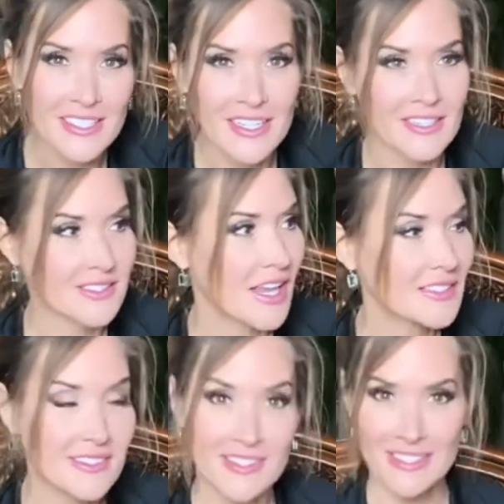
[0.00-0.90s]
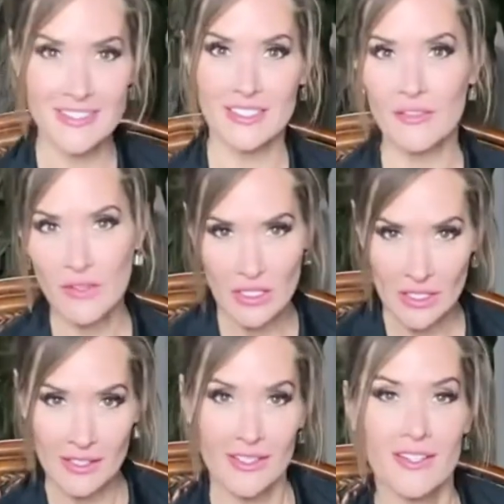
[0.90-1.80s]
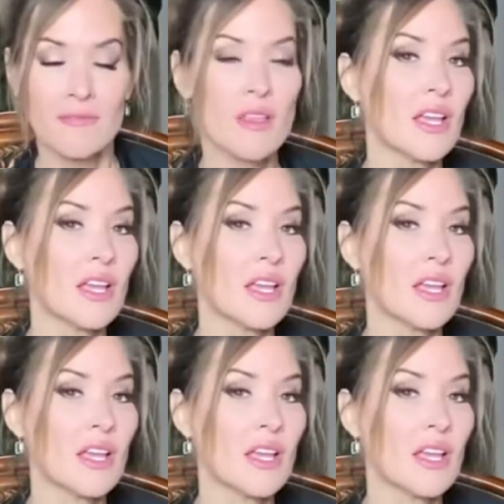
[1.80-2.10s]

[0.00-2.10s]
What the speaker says: It's that season of the year.